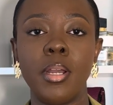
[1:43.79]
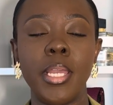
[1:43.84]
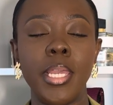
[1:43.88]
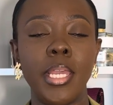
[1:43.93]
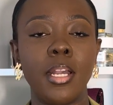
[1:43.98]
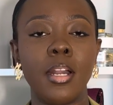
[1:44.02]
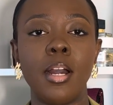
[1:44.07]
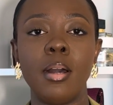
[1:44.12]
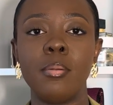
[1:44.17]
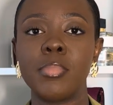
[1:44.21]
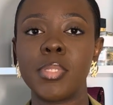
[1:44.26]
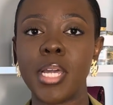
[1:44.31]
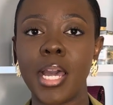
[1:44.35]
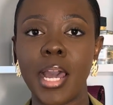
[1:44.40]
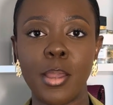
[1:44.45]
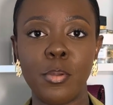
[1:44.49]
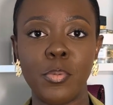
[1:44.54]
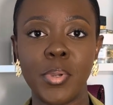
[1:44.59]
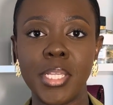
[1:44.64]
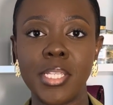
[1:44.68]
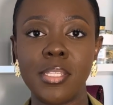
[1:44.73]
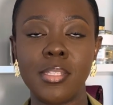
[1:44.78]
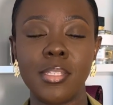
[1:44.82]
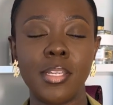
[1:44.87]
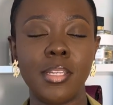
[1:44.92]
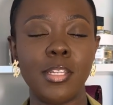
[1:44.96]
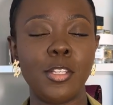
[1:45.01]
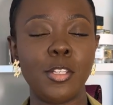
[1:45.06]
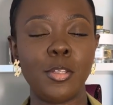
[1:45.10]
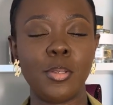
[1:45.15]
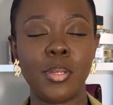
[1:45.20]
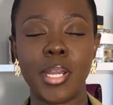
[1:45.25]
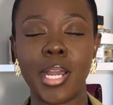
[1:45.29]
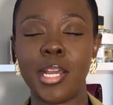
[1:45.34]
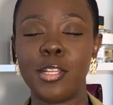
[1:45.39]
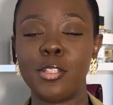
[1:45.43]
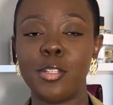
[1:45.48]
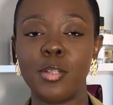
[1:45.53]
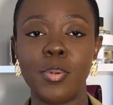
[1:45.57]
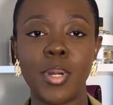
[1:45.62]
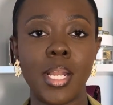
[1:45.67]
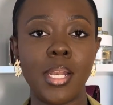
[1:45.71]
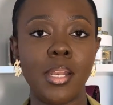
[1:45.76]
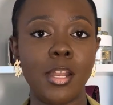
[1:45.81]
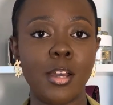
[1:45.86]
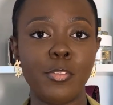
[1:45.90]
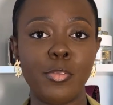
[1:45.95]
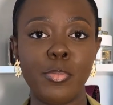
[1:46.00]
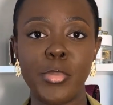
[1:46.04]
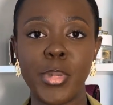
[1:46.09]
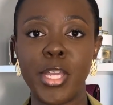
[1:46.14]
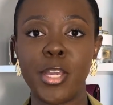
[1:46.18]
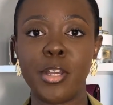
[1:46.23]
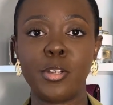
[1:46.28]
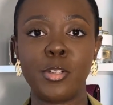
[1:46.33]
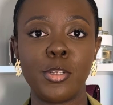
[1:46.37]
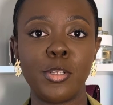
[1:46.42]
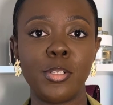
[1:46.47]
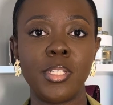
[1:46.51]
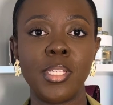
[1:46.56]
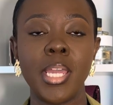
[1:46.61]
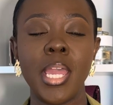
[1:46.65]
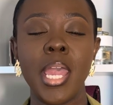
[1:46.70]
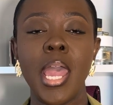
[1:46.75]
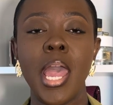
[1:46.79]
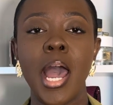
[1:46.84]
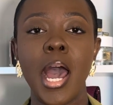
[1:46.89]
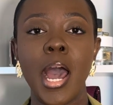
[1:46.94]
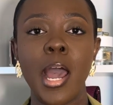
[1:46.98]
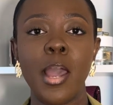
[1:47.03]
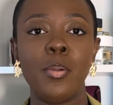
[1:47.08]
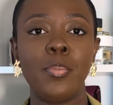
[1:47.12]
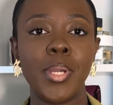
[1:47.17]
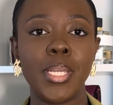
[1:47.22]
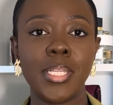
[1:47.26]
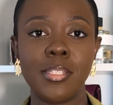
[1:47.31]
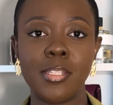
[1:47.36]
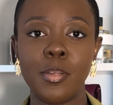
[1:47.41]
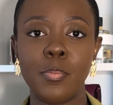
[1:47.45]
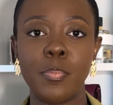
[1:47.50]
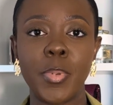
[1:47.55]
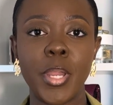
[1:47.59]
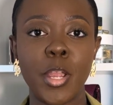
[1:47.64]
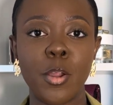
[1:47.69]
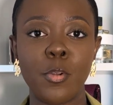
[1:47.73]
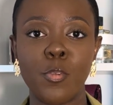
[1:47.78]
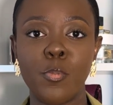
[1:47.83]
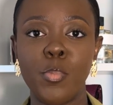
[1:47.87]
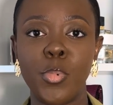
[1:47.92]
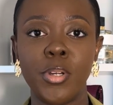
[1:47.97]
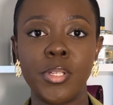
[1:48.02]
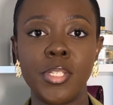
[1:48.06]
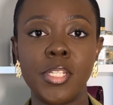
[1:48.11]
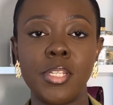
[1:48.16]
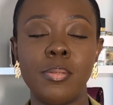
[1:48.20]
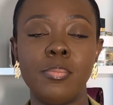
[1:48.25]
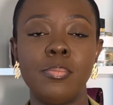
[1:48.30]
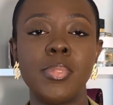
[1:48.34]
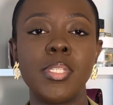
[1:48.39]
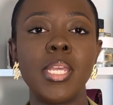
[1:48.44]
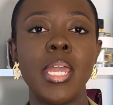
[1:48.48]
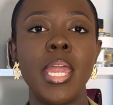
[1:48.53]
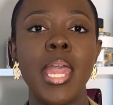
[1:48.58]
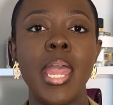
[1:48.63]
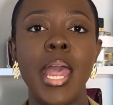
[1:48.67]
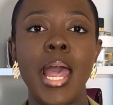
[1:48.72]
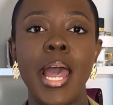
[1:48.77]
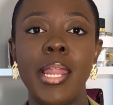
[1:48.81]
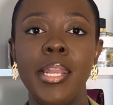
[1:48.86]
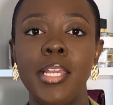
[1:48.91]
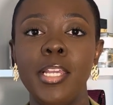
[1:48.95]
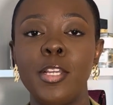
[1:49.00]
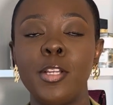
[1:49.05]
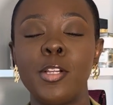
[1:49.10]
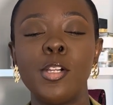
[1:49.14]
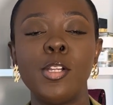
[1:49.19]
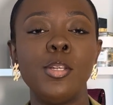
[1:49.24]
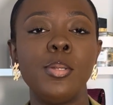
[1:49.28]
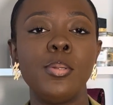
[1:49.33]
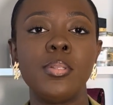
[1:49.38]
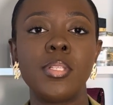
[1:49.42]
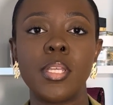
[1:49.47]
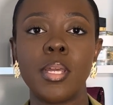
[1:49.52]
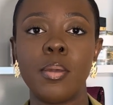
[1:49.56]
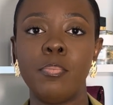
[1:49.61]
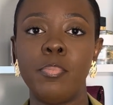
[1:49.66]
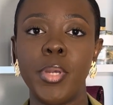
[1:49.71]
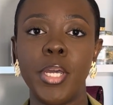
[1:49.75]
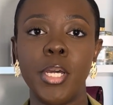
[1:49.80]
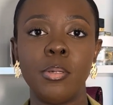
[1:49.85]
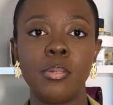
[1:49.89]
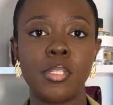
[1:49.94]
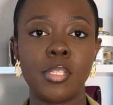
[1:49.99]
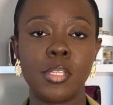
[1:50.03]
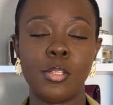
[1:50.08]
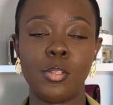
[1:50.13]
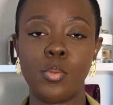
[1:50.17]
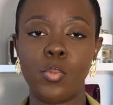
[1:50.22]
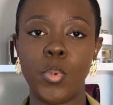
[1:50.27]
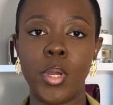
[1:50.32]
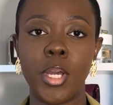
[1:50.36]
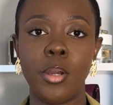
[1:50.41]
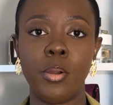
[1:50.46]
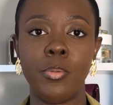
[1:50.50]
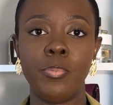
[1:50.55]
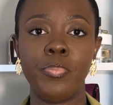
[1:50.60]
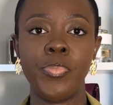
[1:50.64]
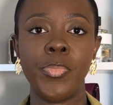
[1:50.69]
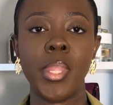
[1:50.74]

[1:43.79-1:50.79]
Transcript: It comes high-waisted. You guys know I love me a good high-waisted pair of bottoms, and it includes a belt as well.